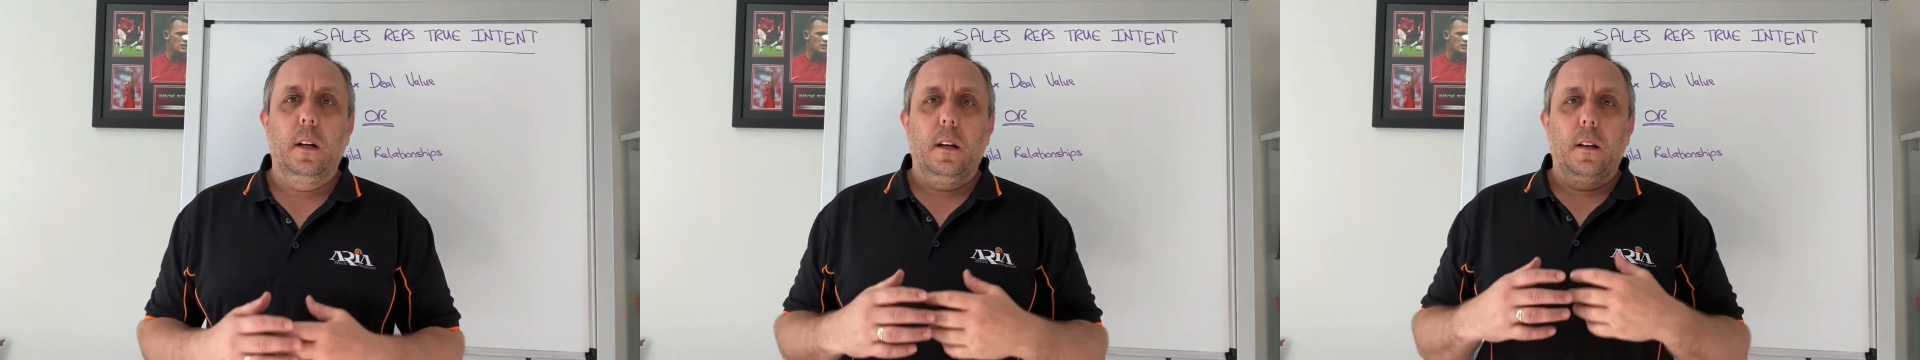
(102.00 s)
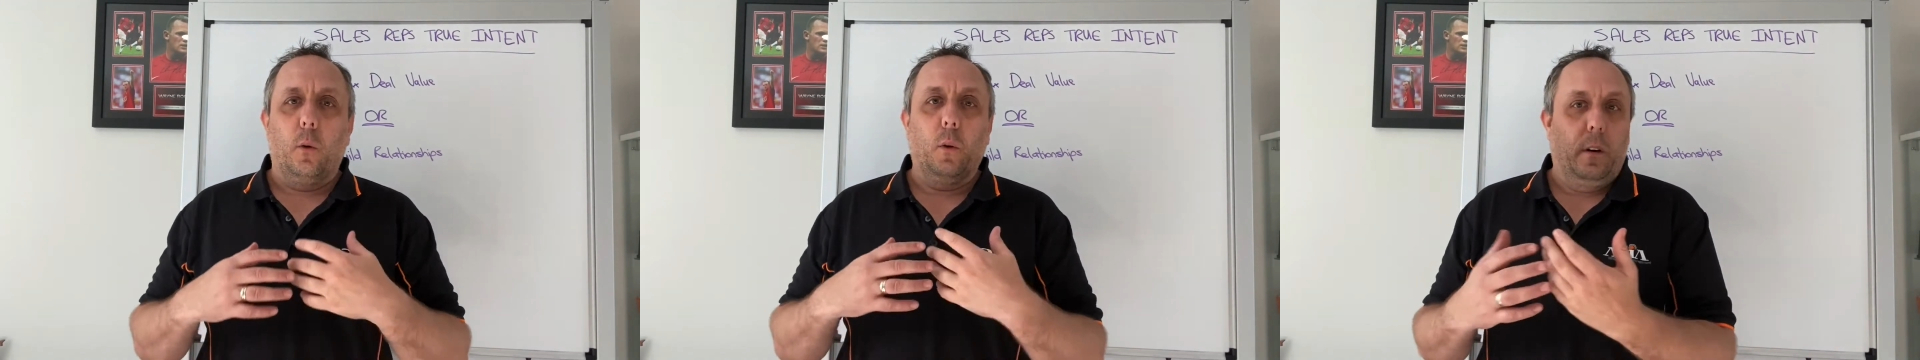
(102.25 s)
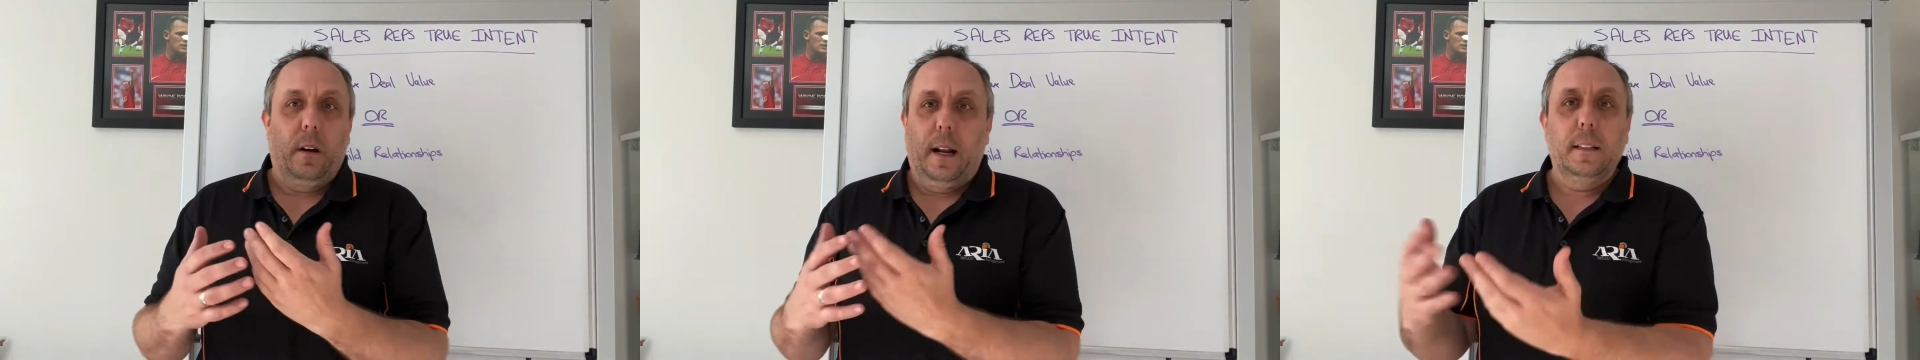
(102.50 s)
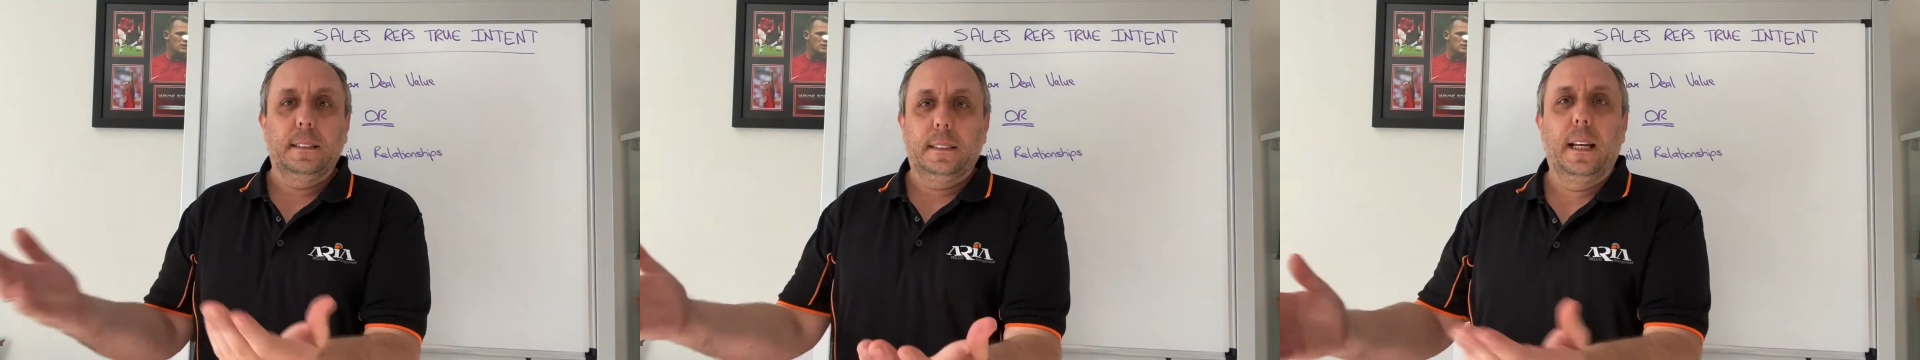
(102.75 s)
or
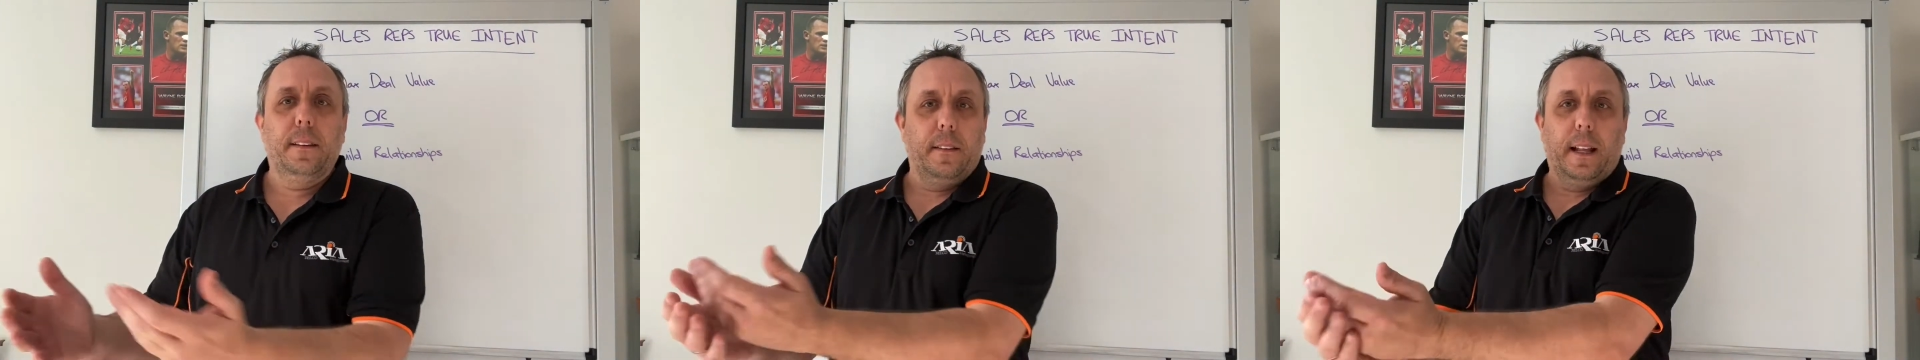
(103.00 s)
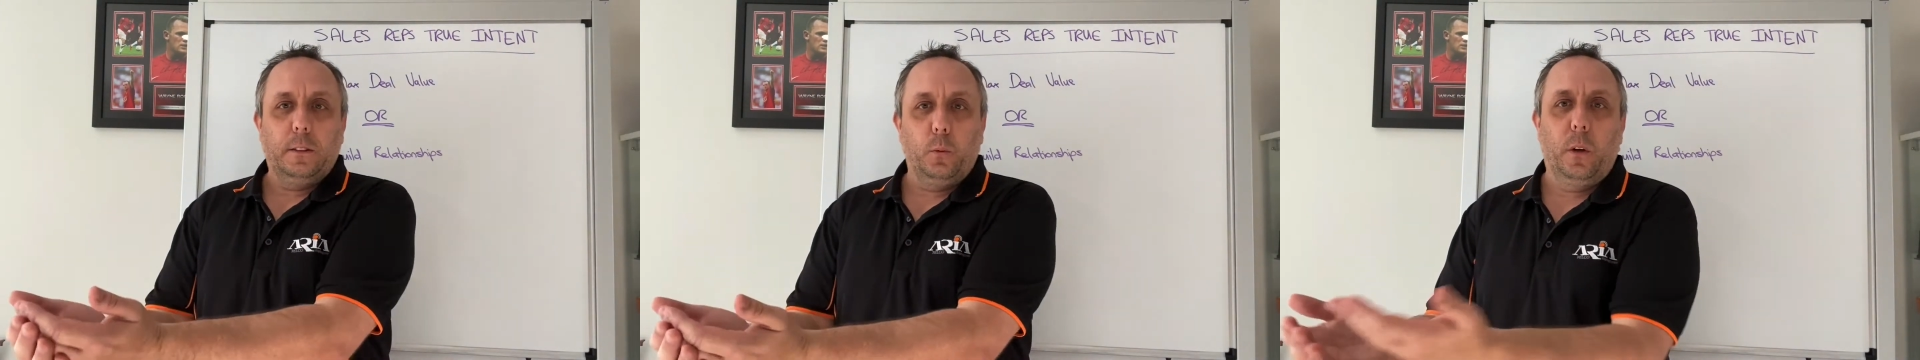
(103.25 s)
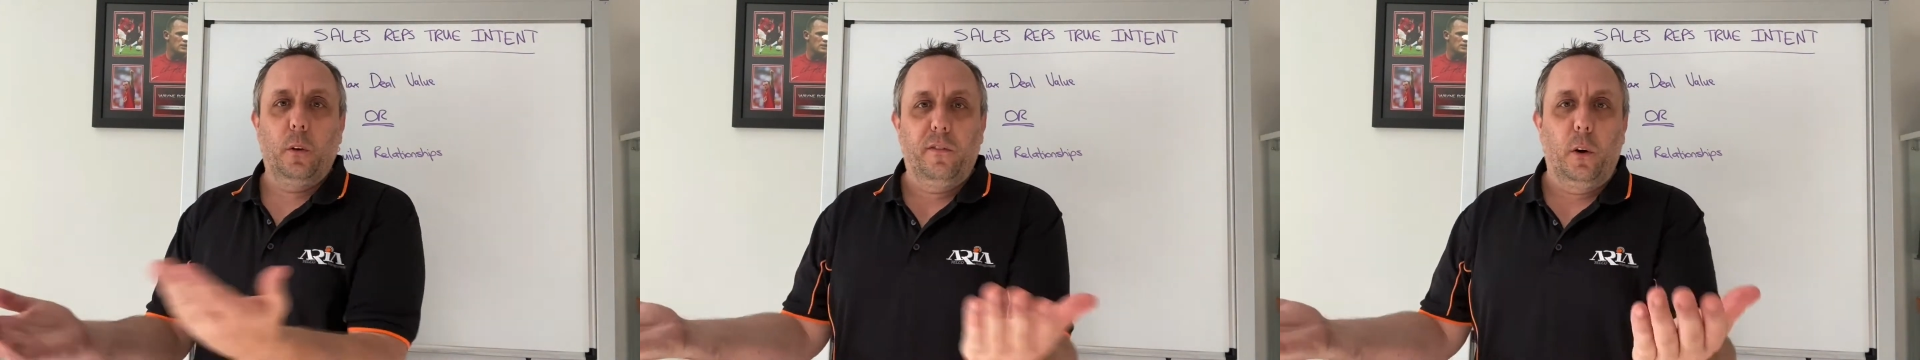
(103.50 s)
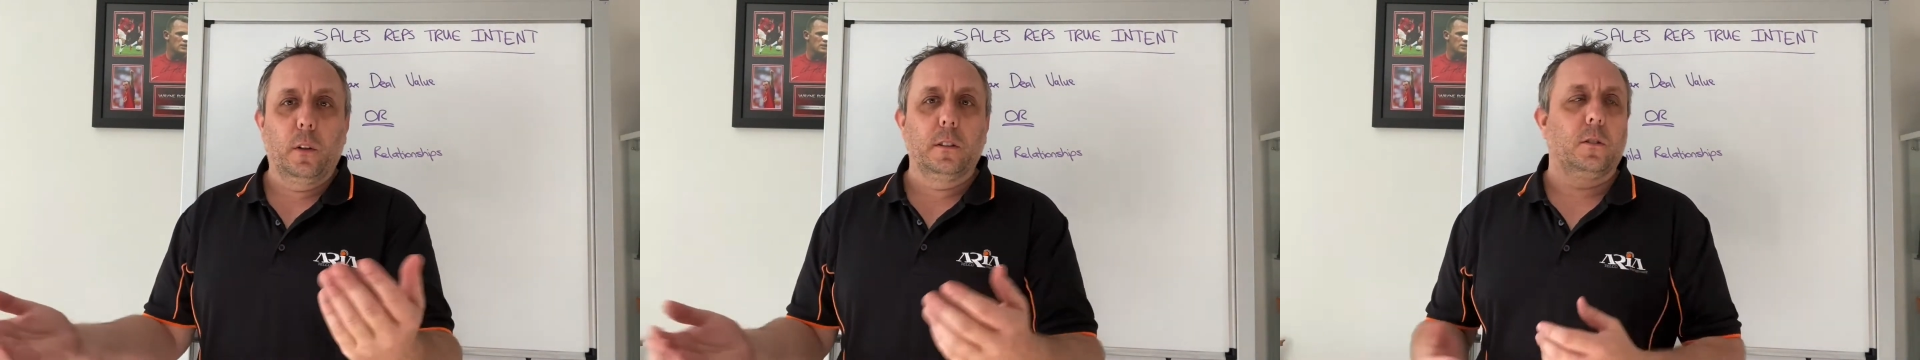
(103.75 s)
understand that that's what you're
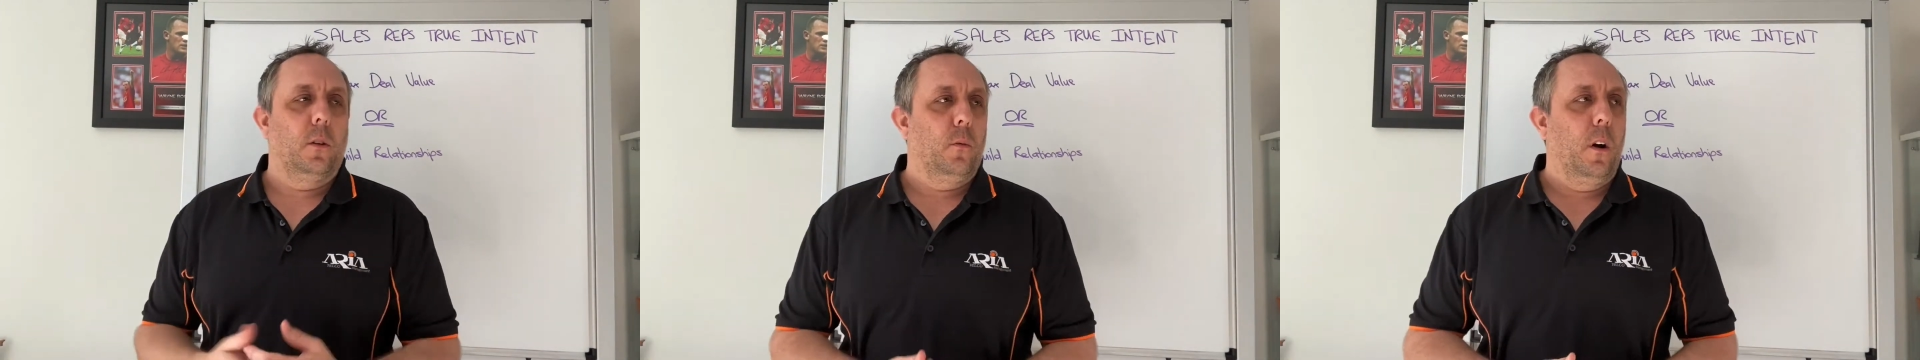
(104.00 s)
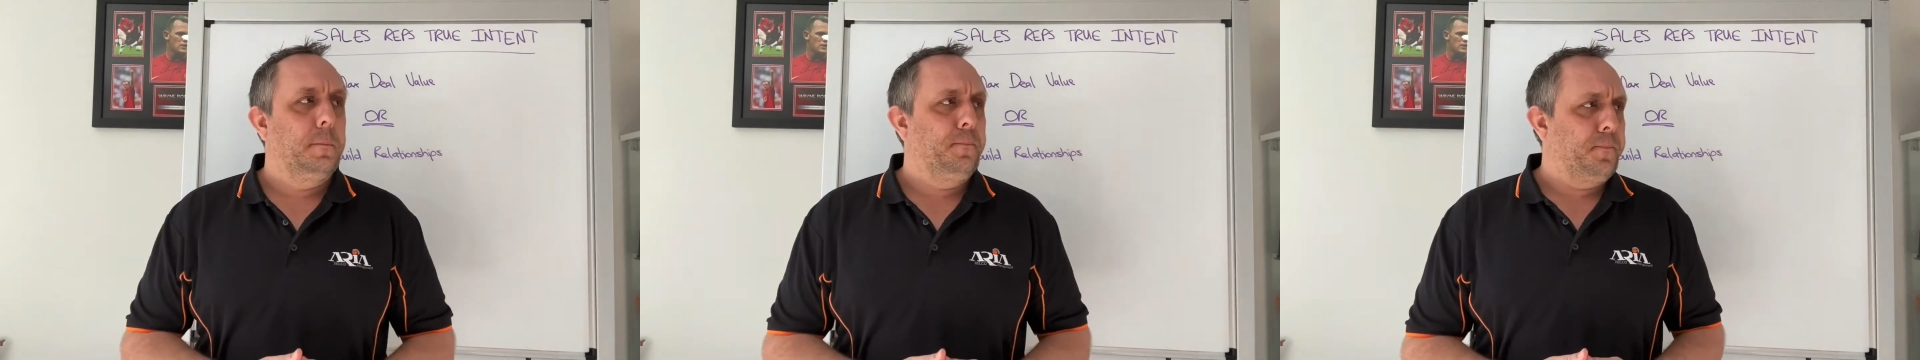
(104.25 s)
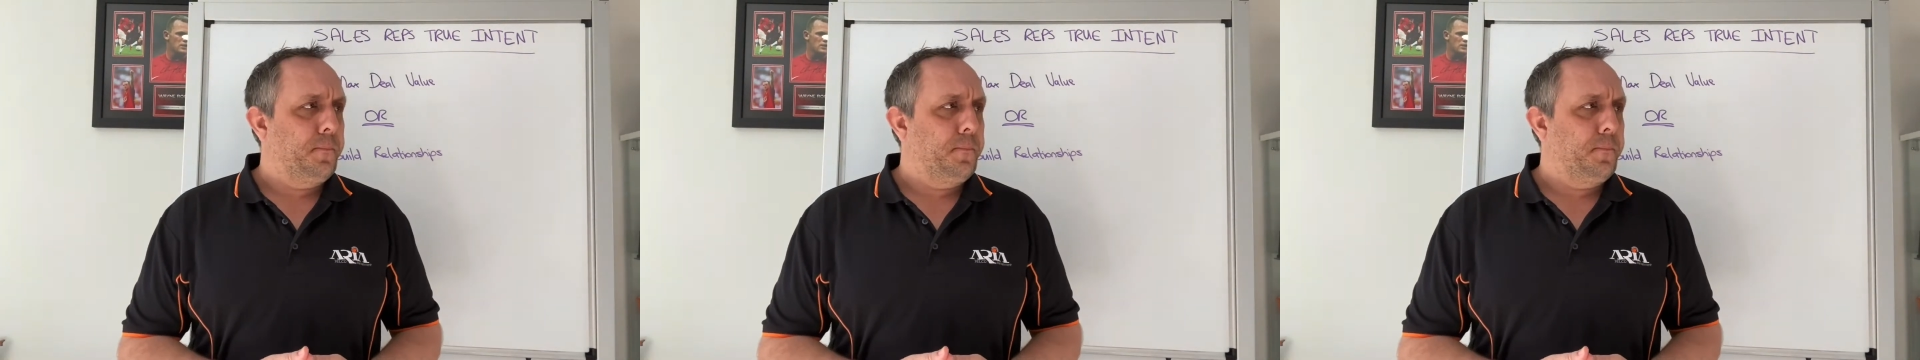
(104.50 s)
focused on, right?